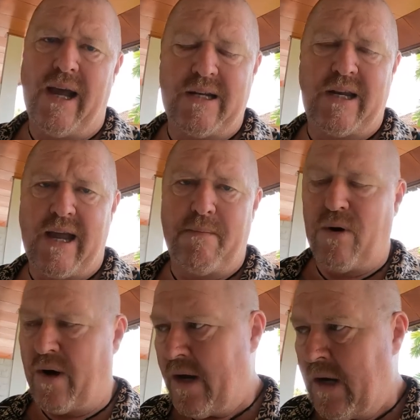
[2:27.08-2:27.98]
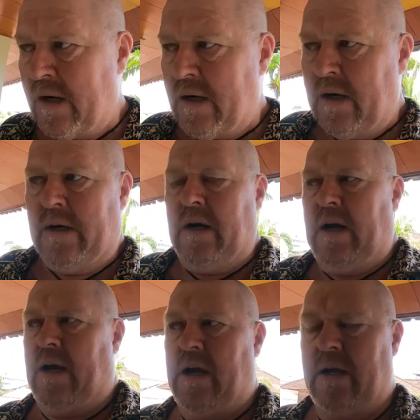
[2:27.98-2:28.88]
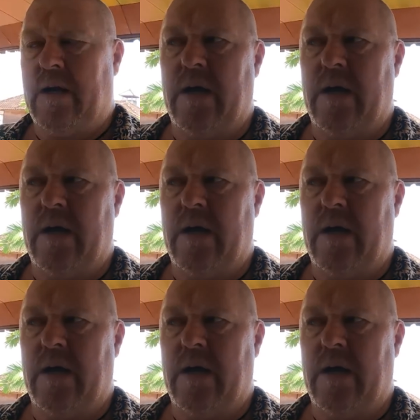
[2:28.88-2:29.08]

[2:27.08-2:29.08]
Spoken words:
hard to come by, and